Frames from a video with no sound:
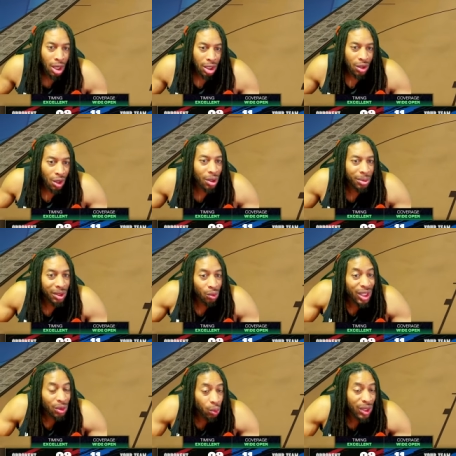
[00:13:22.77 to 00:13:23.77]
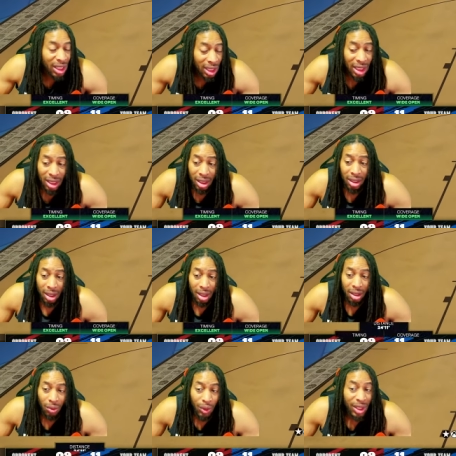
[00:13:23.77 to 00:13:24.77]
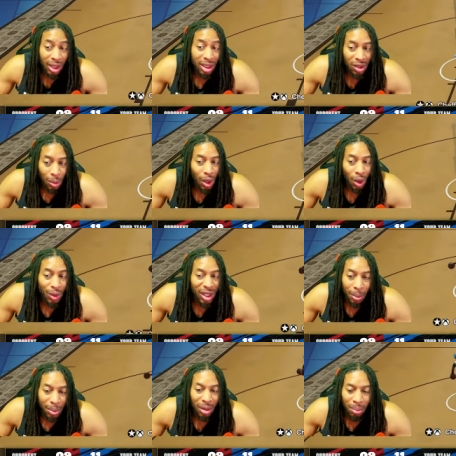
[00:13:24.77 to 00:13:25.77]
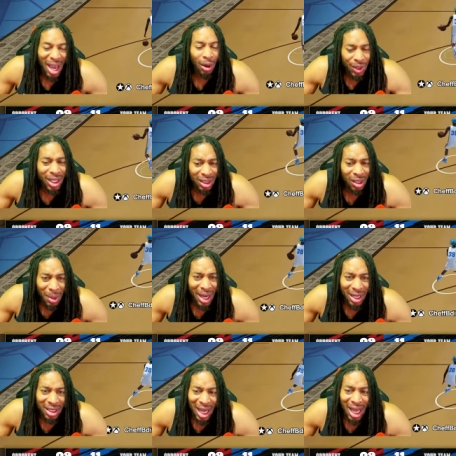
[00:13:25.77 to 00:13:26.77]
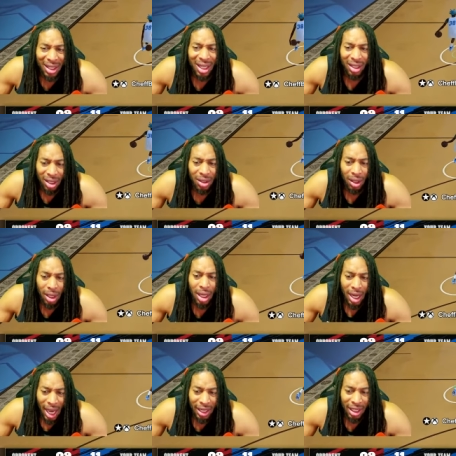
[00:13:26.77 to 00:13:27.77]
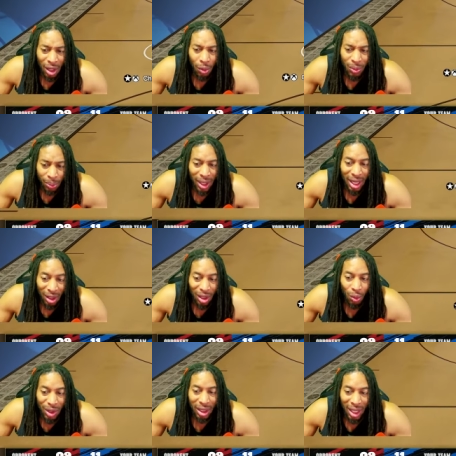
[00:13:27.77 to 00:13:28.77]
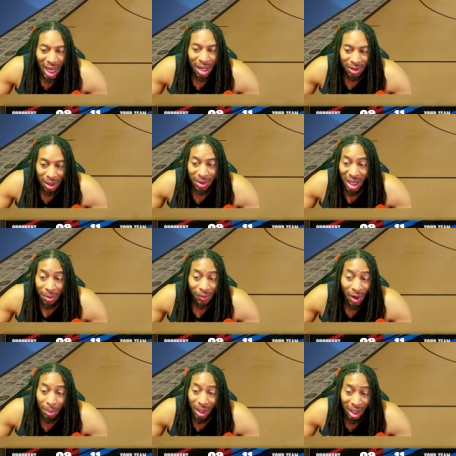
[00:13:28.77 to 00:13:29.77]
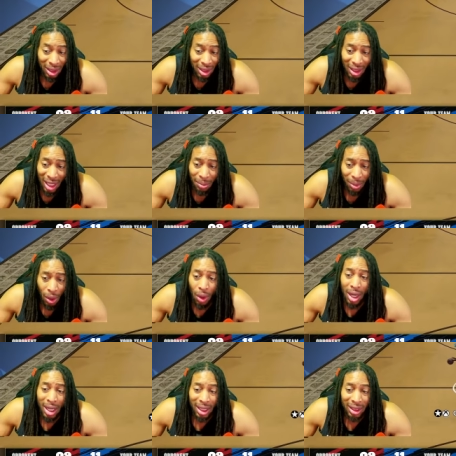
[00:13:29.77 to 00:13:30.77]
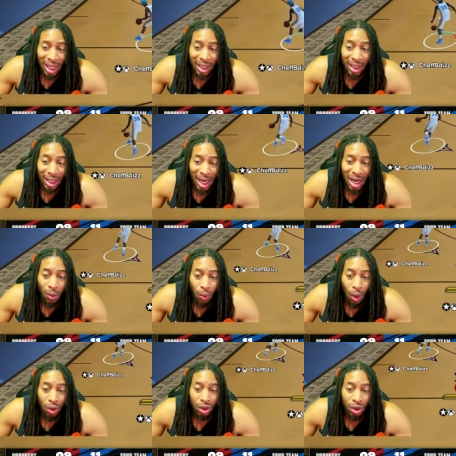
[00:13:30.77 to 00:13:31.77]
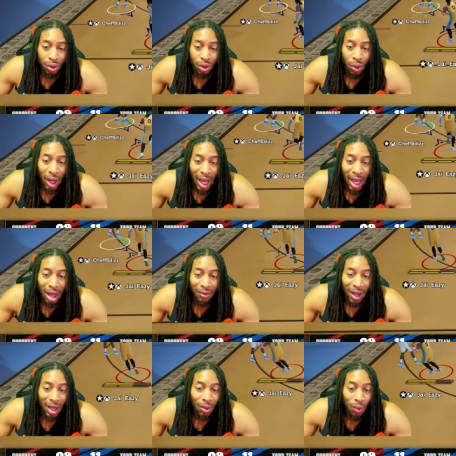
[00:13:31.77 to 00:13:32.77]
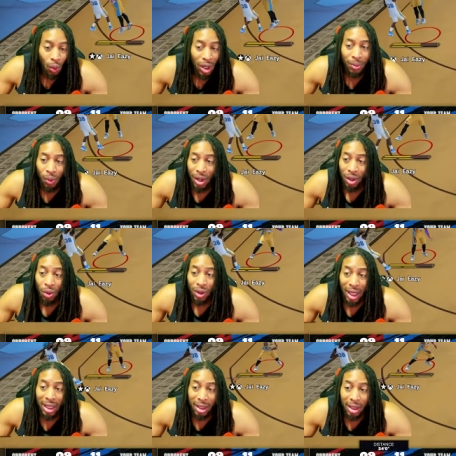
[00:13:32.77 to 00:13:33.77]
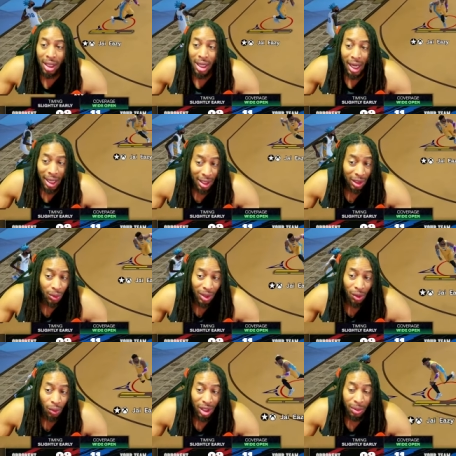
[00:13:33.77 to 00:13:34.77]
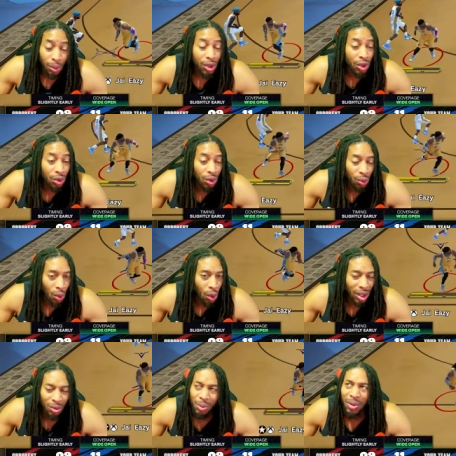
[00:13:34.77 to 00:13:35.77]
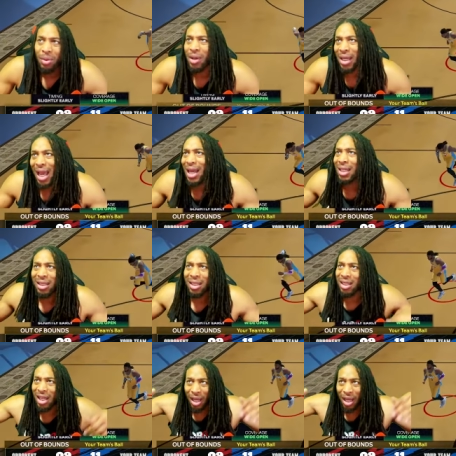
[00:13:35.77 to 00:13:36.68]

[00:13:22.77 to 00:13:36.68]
you know, what I'm saying we we need we need somebody. We get Big Mac. We get somebody that's not that good, and then we play and then we can have some type of fun. But other than that, bro, it's like the game wants you to have a 1.0 KD and that's what they really push you toward. And we play with Galaxy and it's